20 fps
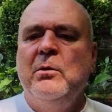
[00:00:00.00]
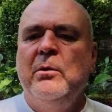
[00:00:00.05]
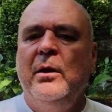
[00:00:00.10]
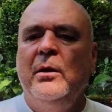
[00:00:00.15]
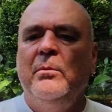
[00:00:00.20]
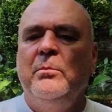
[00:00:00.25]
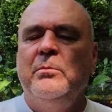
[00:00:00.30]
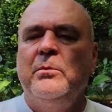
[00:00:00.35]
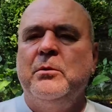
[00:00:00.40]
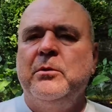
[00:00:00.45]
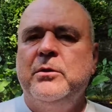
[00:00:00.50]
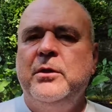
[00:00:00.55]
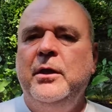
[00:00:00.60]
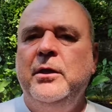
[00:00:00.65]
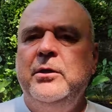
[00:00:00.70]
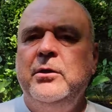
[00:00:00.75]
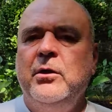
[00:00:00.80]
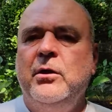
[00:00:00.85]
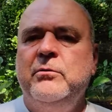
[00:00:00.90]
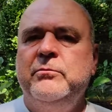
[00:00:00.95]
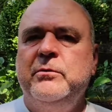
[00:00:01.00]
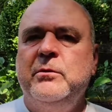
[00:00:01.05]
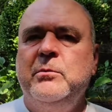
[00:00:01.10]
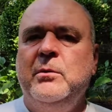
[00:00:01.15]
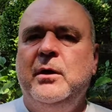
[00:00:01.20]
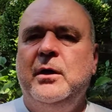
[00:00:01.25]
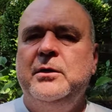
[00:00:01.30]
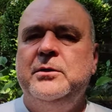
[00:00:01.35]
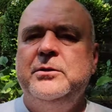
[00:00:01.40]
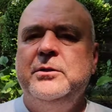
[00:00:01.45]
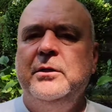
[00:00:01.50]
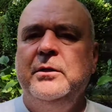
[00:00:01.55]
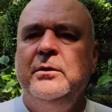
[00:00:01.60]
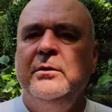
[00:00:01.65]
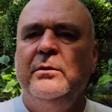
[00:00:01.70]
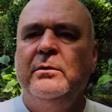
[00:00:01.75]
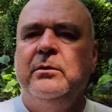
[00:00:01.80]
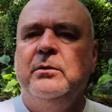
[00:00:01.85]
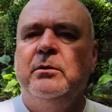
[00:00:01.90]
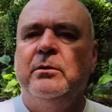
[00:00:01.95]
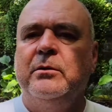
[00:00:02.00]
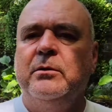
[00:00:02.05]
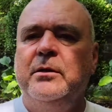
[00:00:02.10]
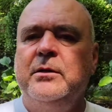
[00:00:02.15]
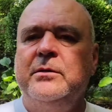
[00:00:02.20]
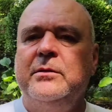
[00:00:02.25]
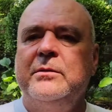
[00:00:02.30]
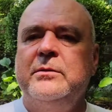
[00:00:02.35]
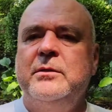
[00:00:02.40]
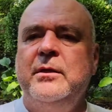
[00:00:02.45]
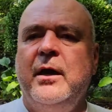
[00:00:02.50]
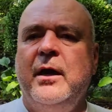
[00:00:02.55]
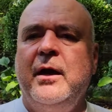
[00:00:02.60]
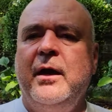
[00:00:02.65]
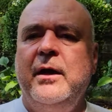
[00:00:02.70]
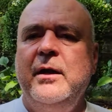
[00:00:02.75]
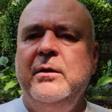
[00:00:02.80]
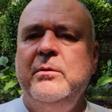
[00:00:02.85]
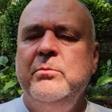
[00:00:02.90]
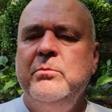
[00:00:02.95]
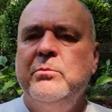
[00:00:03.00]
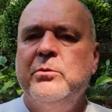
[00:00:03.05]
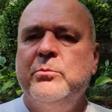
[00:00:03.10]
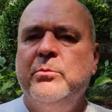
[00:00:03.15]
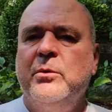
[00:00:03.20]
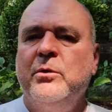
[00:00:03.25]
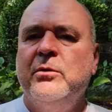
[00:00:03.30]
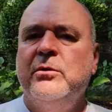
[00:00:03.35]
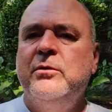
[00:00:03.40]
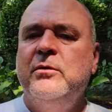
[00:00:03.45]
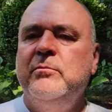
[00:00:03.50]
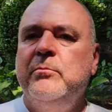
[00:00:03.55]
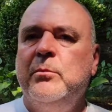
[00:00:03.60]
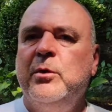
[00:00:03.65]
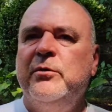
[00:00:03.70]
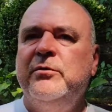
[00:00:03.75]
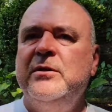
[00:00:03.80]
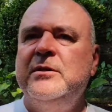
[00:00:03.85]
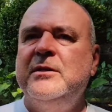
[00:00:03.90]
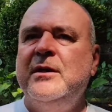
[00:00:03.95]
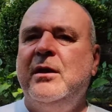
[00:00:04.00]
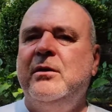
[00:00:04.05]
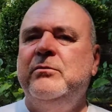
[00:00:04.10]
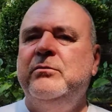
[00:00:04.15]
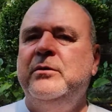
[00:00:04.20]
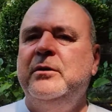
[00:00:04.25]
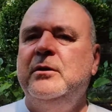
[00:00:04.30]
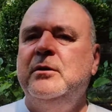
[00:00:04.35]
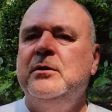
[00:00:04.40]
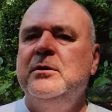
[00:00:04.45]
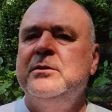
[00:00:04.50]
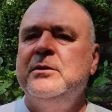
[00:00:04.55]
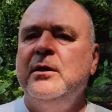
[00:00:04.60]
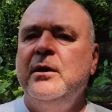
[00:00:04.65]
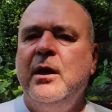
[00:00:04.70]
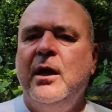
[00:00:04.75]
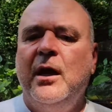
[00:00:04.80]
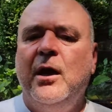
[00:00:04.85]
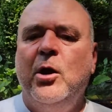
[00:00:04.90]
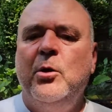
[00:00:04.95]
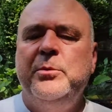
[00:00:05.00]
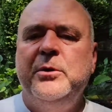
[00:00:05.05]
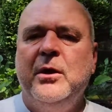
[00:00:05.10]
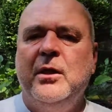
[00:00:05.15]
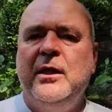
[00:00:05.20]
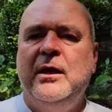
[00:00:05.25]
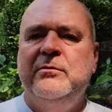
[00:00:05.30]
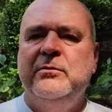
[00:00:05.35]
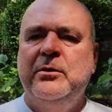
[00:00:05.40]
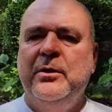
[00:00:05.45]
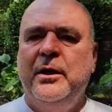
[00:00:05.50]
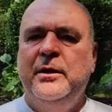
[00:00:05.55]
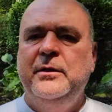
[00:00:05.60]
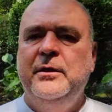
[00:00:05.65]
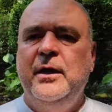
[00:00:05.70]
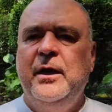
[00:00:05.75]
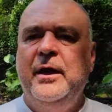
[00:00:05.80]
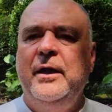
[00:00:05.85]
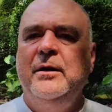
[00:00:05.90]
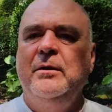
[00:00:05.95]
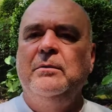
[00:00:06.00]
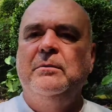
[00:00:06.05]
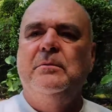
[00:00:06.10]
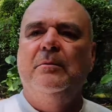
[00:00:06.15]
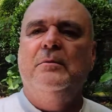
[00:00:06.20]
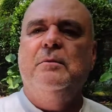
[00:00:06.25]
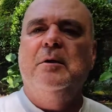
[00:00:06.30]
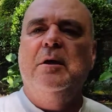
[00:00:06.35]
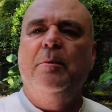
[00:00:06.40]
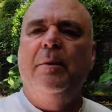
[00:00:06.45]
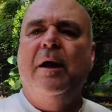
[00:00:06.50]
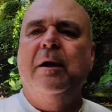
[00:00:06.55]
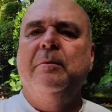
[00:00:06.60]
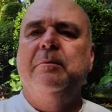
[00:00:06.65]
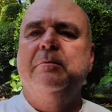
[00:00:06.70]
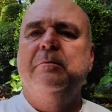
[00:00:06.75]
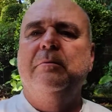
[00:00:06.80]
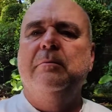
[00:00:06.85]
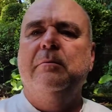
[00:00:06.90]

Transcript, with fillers: Well, thank you all for watching. This is Guy with Murphy, Murphy's Outfitters. Hope you all have a great day. Goodbye.